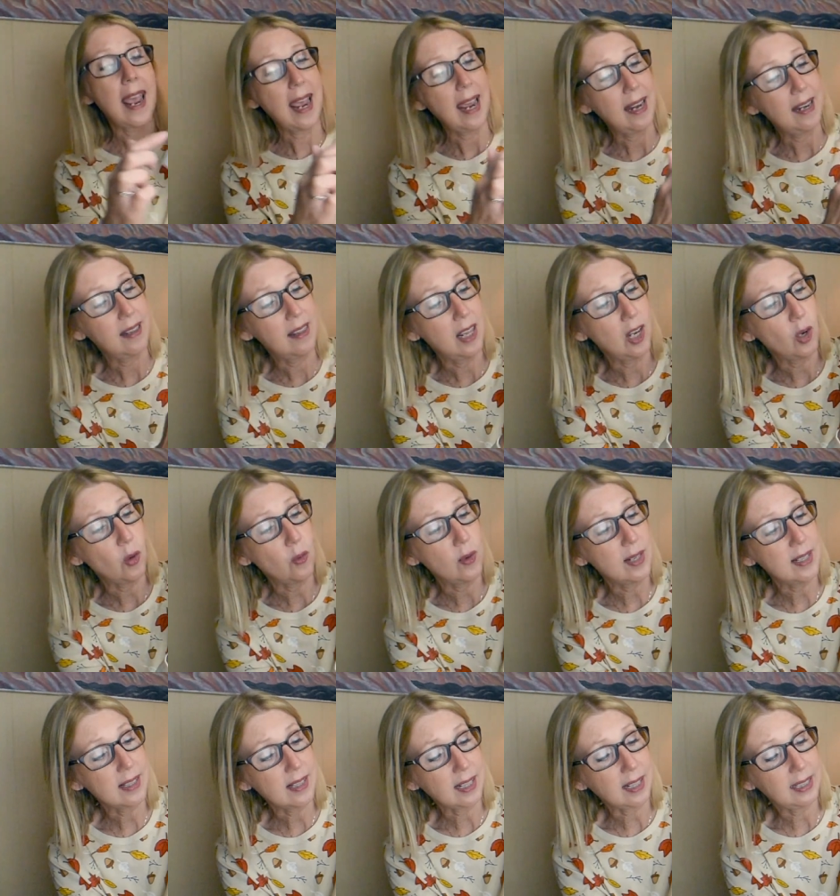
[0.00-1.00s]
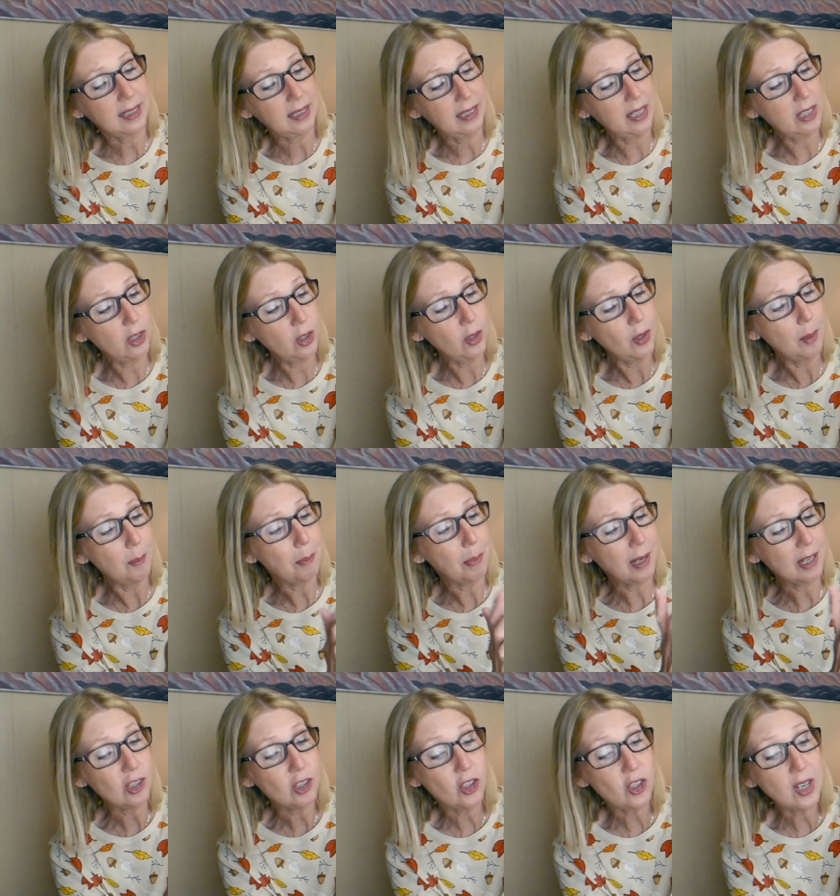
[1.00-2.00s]
and there is glitter
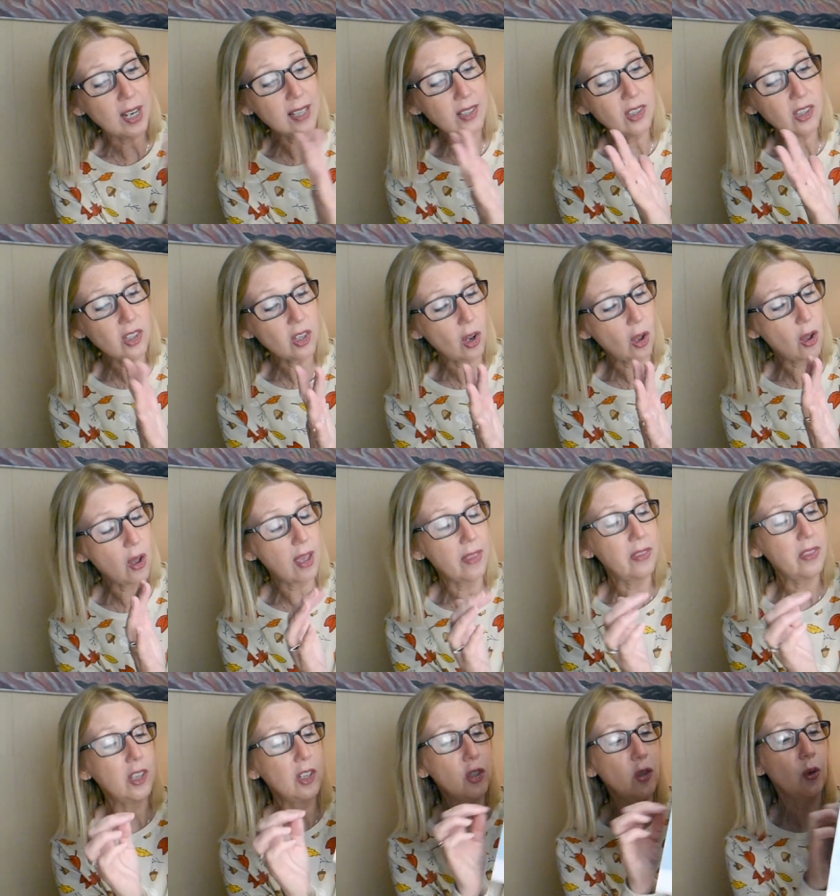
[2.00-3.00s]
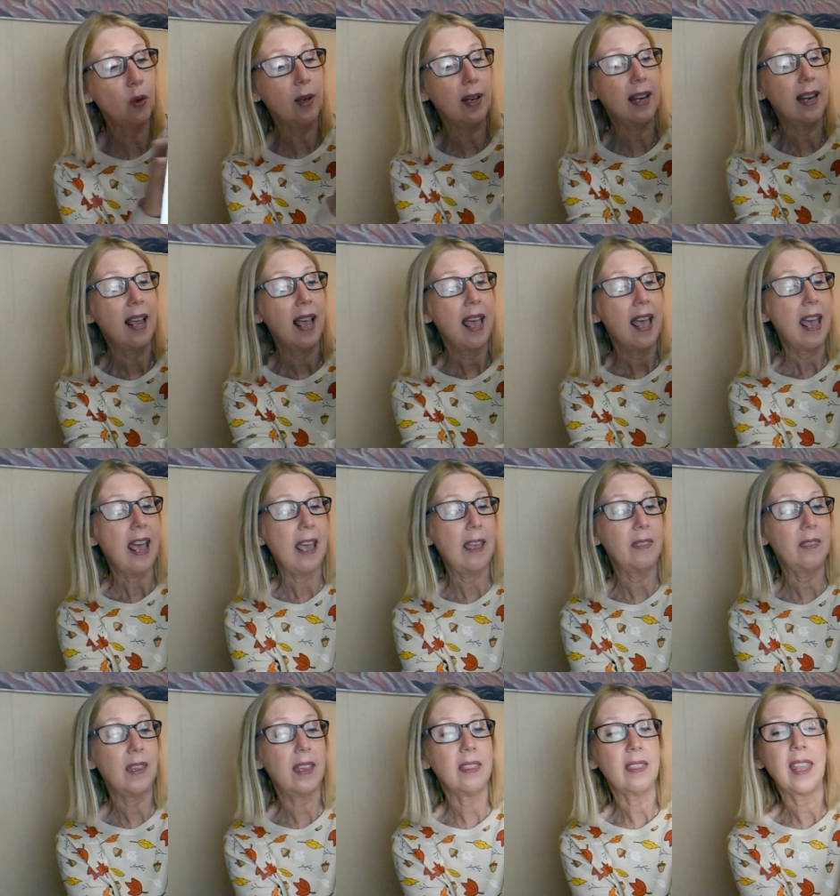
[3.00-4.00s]
but just on the tree
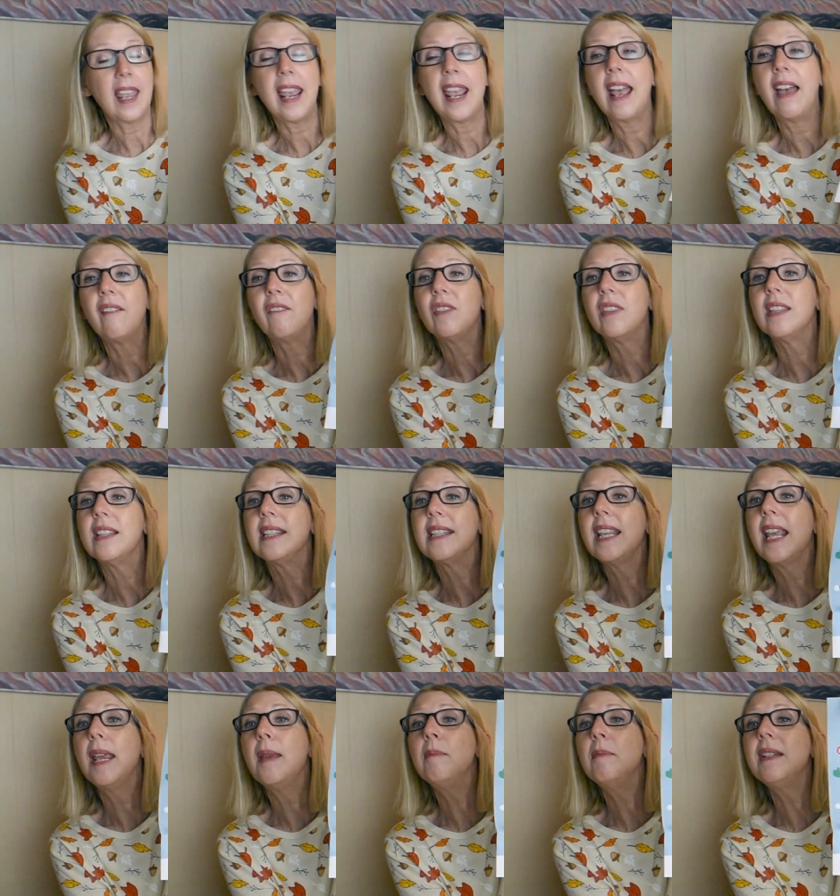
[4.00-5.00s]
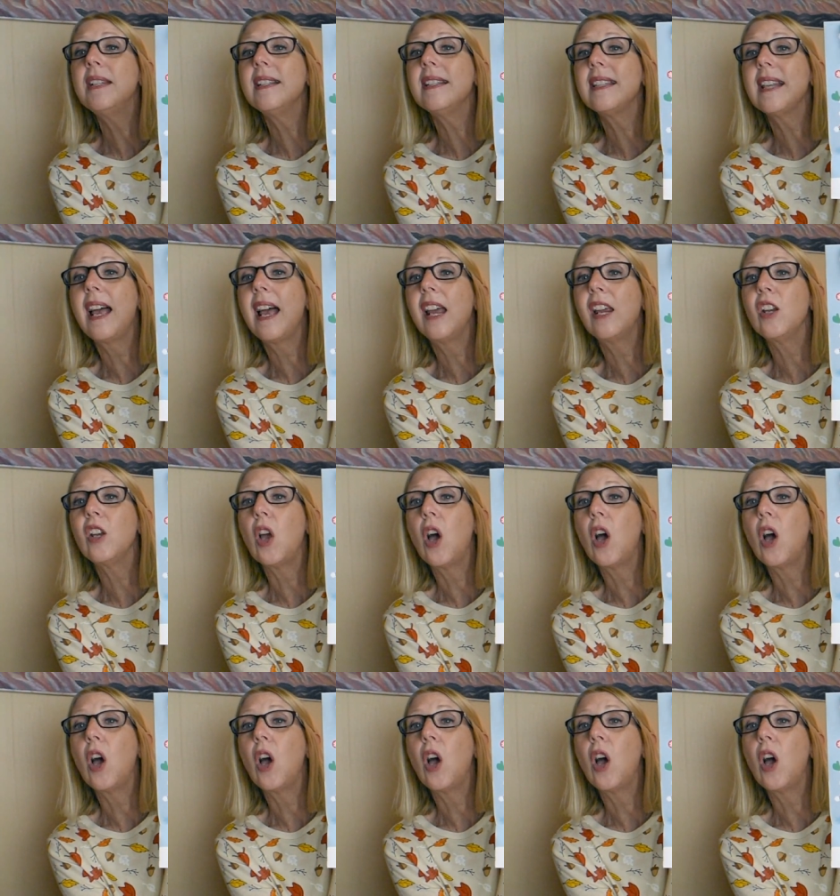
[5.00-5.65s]
and then they have the same design